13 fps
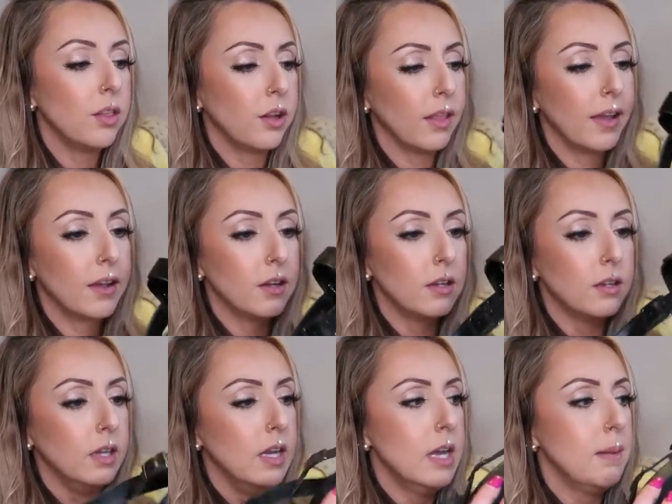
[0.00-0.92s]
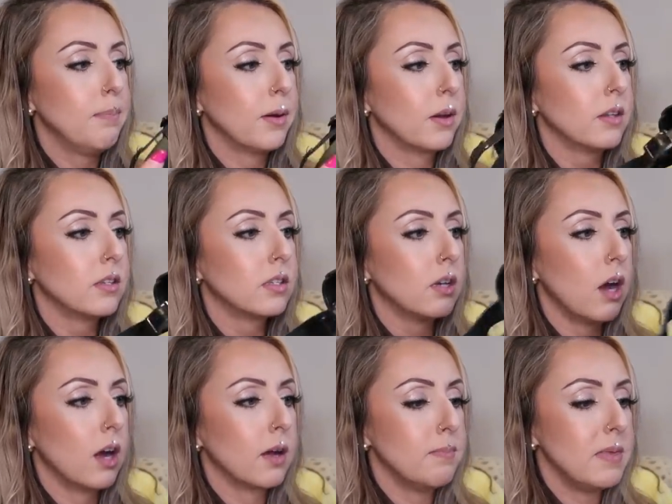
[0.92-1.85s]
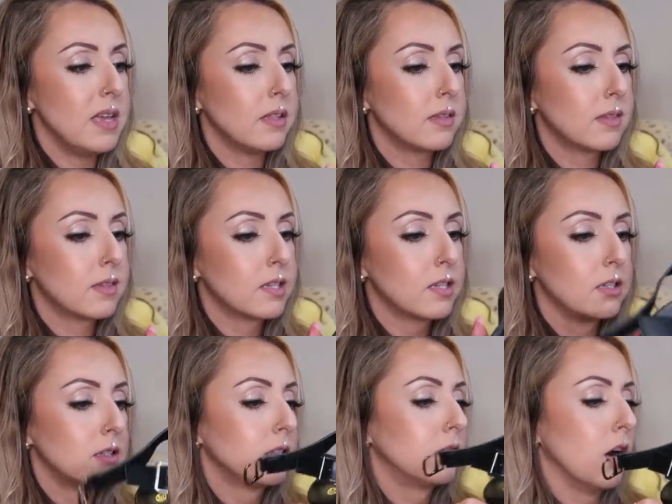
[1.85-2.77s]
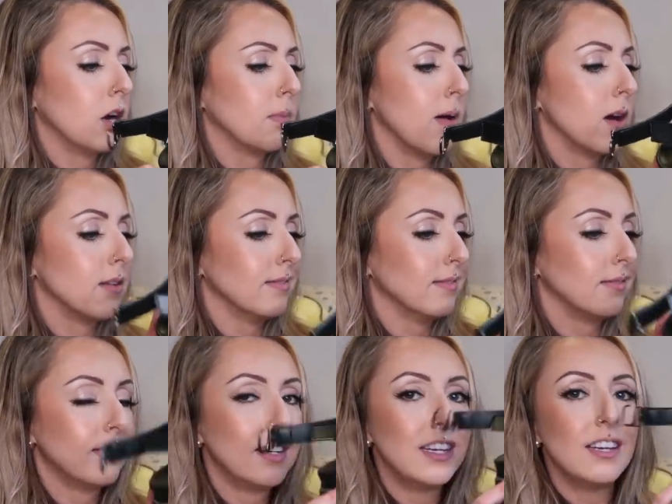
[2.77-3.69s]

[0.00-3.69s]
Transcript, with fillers: They're like a Birkenstock meets Doc Marten